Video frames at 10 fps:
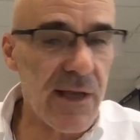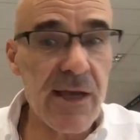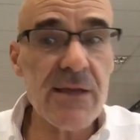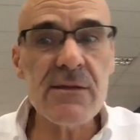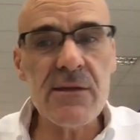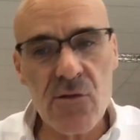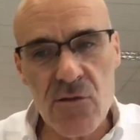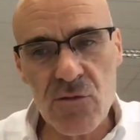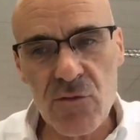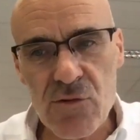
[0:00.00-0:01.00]
And
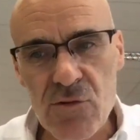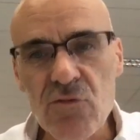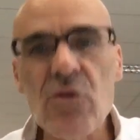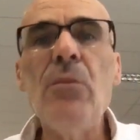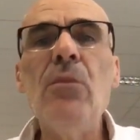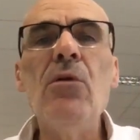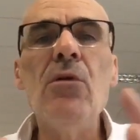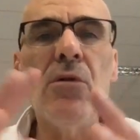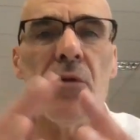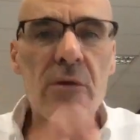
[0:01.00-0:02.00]
according to Rousseau, the
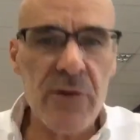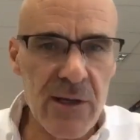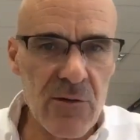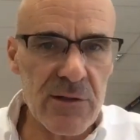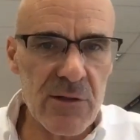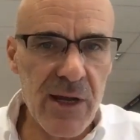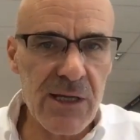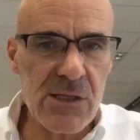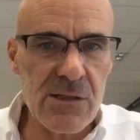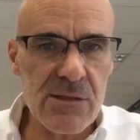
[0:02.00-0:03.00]
more regular
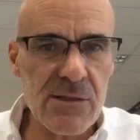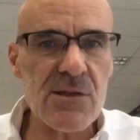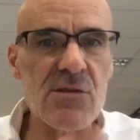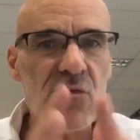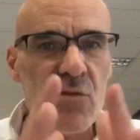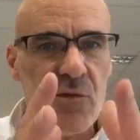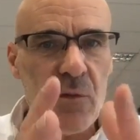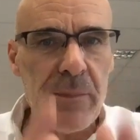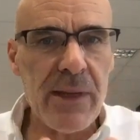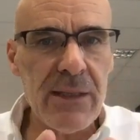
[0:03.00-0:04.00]
interactions, this is true for
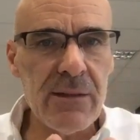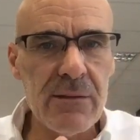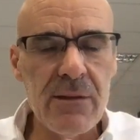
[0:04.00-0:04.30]
men,